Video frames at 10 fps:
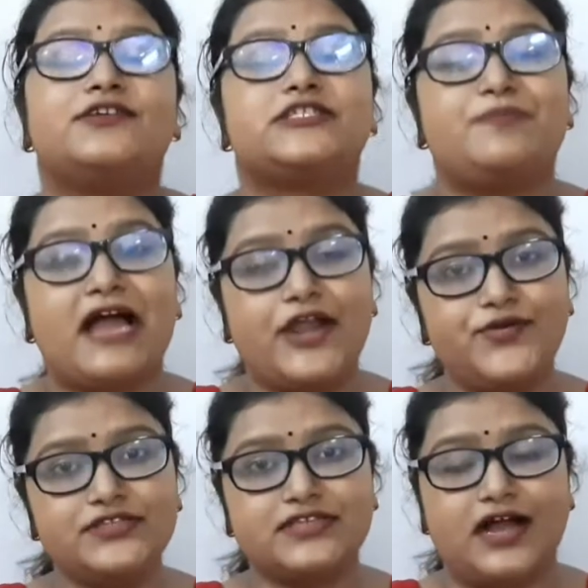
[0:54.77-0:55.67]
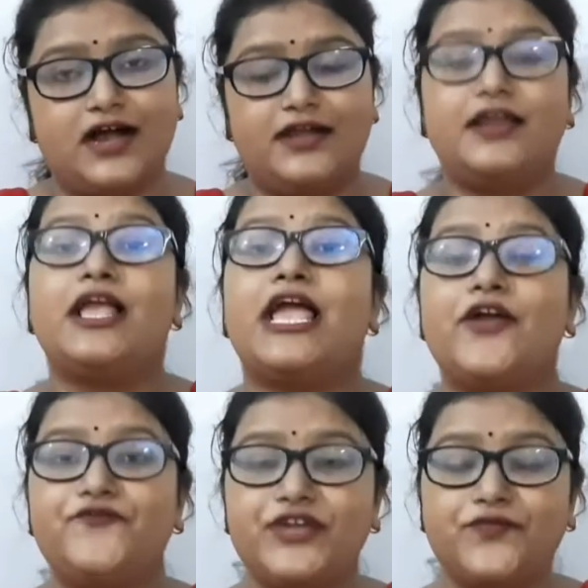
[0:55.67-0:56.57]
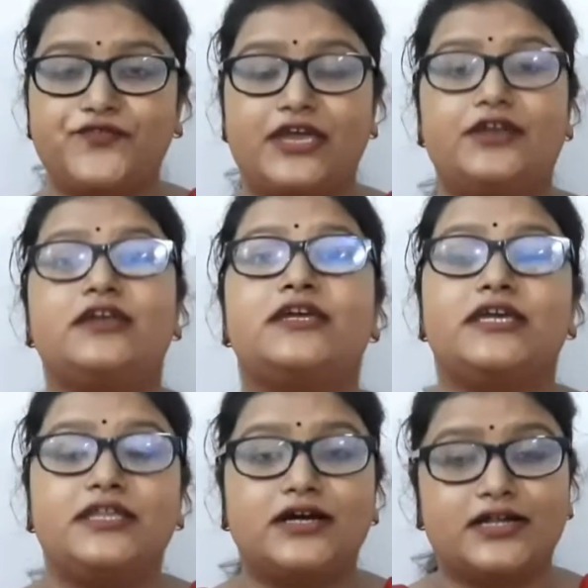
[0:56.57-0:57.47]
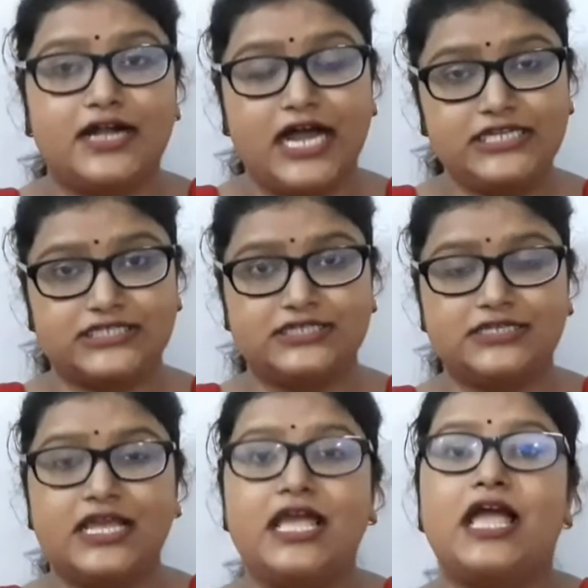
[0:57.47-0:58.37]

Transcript: sparrows are everywhere in her garden